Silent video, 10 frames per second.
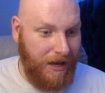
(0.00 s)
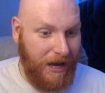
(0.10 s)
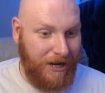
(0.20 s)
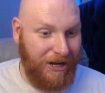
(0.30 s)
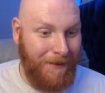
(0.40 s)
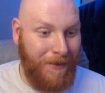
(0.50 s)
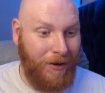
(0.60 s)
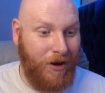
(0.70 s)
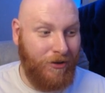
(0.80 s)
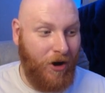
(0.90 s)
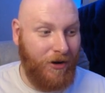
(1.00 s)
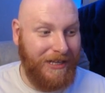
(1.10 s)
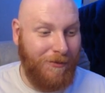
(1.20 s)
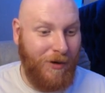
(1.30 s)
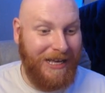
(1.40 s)
Colombo not only
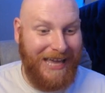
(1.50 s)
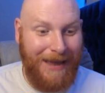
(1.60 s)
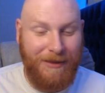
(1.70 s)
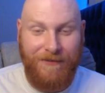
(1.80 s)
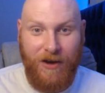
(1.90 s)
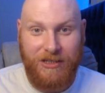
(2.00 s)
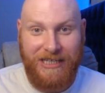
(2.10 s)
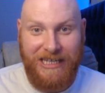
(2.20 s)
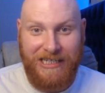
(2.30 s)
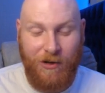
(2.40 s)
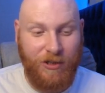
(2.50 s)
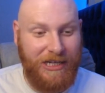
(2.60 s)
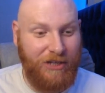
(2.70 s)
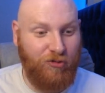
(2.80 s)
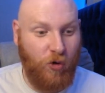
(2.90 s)
didn't win a game in the first season, they also
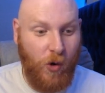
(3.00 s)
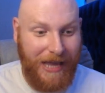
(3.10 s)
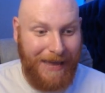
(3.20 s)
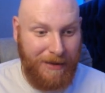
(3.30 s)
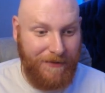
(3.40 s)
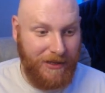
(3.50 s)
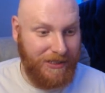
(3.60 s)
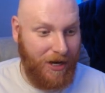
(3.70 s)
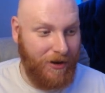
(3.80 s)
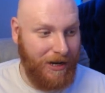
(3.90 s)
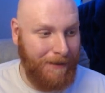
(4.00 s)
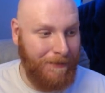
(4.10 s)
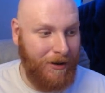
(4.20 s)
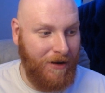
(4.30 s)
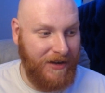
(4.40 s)
didn't draw a game either. So
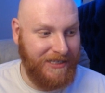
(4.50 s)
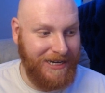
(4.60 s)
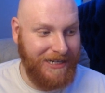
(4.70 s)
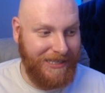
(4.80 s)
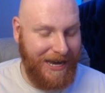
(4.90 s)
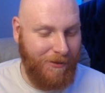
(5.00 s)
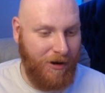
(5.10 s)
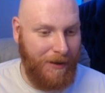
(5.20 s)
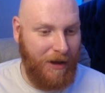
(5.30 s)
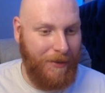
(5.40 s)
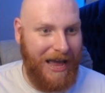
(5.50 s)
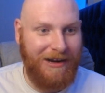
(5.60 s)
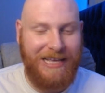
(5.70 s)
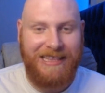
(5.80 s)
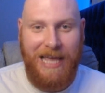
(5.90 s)
Colombo, I think it's safe to say, were a little bit
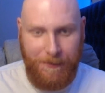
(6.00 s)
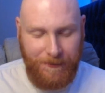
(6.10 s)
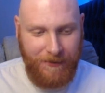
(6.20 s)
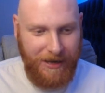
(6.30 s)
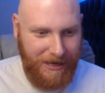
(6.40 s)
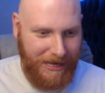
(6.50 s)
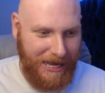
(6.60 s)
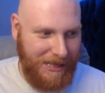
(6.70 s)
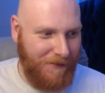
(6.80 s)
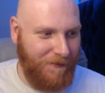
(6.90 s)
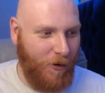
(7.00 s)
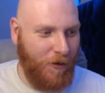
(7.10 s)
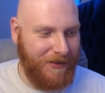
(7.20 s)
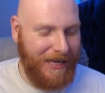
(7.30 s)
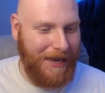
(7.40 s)
out of their depth in the
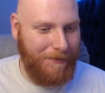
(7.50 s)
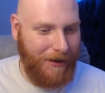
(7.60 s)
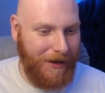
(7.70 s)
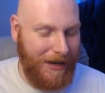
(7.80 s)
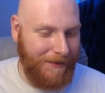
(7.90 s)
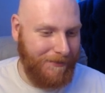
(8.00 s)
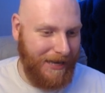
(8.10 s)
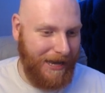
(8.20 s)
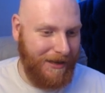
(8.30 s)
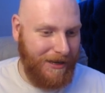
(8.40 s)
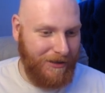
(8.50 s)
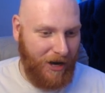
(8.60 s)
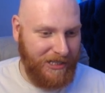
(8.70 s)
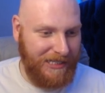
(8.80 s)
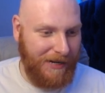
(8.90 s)
4th tier. But yeah,
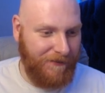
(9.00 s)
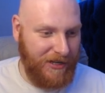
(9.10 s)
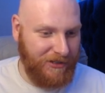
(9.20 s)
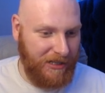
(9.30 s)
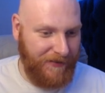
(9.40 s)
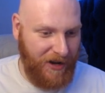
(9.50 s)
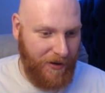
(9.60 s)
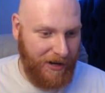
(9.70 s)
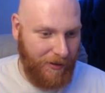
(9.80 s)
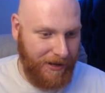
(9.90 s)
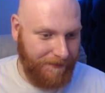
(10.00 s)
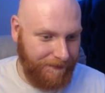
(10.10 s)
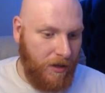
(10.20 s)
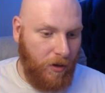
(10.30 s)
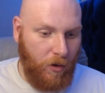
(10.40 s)
nice to see them featured in the video anyway.
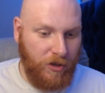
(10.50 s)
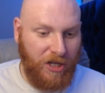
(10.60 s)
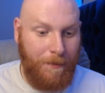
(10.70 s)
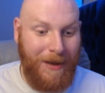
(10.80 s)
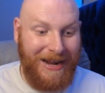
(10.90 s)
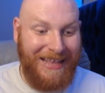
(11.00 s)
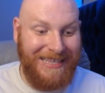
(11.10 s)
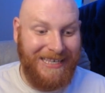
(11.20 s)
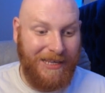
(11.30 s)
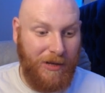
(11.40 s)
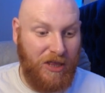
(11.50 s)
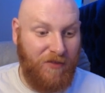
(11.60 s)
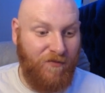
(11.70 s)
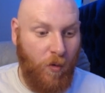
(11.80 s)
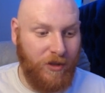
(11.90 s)
Also, Belenenses went
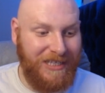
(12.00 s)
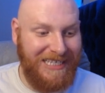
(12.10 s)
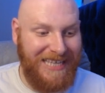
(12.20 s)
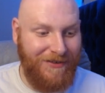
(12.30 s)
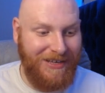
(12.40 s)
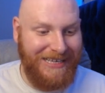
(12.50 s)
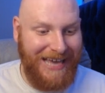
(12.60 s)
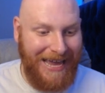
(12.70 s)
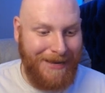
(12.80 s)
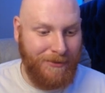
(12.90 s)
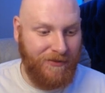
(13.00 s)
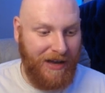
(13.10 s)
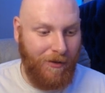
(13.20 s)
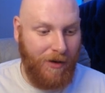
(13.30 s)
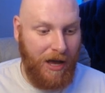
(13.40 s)
47 games
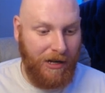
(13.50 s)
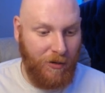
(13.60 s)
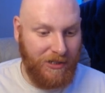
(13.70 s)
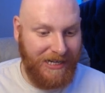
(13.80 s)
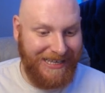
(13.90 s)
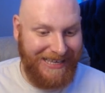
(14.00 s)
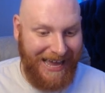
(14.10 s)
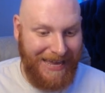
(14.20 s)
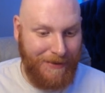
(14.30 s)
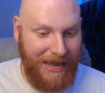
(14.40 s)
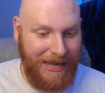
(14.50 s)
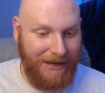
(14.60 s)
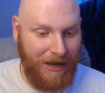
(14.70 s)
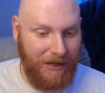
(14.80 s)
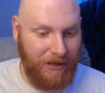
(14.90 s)
without losing a game in
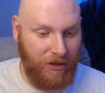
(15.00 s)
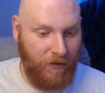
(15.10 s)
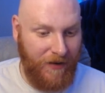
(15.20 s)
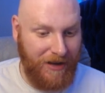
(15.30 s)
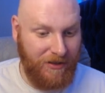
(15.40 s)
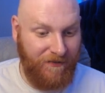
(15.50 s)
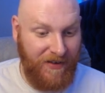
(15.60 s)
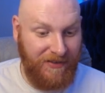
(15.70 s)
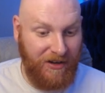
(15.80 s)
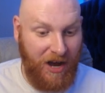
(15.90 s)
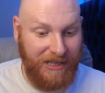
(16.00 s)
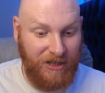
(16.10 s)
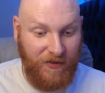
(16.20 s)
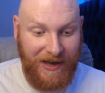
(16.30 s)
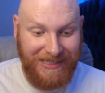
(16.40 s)
the 2059 to
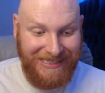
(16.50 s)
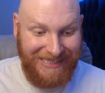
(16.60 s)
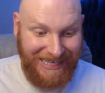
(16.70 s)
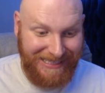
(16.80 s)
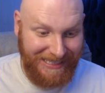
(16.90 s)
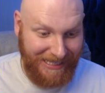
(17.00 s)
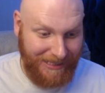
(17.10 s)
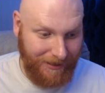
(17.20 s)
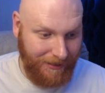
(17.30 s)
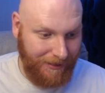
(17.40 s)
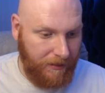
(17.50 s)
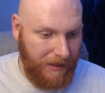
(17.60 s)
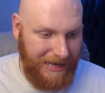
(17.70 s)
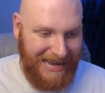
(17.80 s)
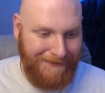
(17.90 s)
2060 season.
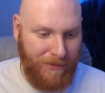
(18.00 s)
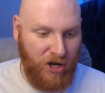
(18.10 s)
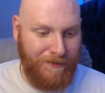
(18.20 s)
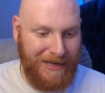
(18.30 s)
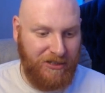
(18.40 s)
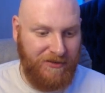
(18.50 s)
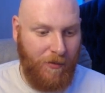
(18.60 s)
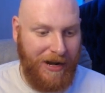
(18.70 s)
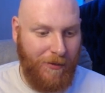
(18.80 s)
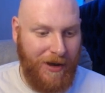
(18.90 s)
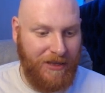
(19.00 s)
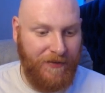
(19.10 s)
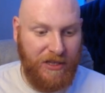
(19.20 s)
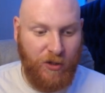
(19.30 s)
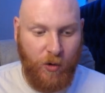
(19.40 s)
And most matches without winning went to
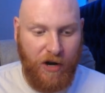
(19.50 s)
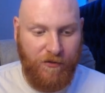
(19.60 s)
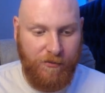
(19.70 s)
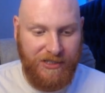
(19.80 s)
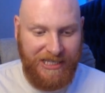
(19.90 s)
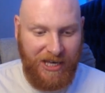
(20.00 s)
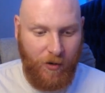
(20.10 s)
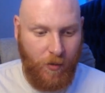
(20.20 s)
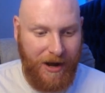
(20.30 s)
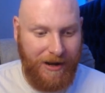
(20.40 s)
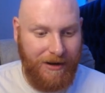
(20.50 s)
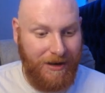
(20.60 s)
Vitória from Brazil, who went